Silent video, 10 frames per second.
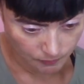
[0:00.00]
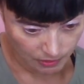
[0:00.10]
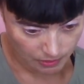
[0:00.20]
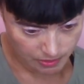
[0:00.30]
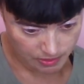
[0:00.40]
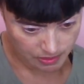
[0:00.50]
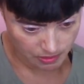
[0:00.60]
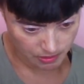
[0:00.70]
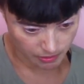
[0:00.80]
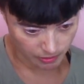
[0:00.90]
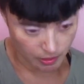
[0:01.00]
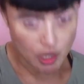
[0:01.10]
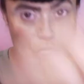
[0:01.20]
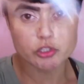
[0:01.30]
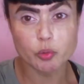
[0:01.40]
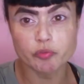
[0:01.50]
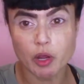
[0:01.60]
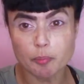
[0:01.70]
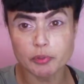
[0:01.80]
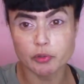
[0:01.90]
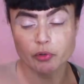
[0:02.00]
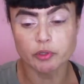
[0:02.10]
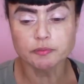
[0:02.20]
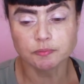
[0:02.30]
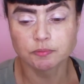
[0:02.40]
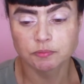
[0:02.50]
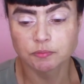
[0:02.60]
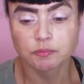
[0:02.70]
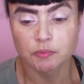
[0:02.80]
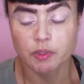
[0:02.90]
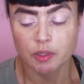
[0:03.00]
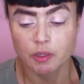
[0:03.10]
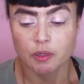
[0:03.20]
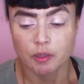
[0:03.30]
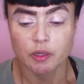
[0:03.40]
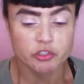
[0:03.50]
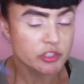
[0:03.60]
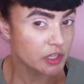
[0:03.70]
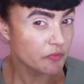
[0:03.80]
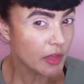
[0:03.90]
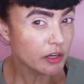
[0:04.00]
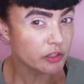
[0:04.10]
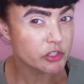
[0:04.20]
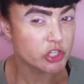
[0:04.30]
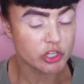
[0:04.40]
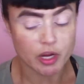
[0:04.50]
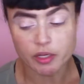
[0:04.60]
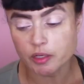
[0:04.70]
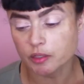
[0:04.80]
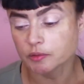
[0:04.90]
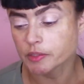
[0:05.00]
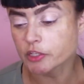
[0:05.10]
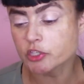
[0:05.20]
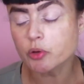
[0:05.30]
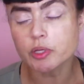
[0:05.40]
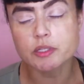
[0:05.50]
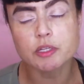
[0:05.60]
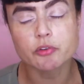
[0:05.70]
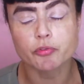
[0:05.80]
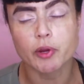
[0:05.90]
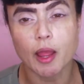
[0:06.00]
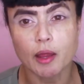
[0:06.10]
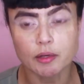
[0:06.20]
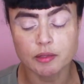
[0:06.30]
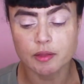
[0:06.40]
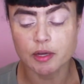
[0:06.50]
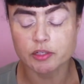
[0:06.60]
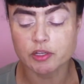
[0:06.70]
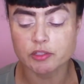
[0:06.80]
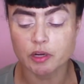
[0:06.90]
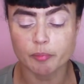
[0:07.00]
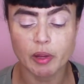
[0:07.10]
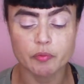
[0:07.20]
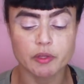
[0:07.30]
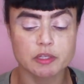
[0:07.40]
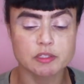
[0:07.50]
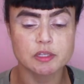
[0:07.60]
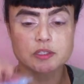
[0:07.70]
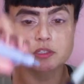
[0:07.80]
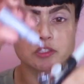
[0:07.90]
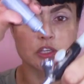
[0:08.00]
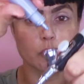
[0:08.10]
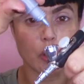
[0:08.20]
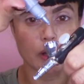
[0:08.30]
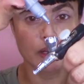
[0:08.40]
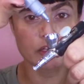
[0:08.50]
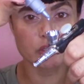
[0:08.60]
let's see here. So we've got pewter. Just give that a good shake. It's so easy to forget and then it doesn't come out in the consistency you want. And it's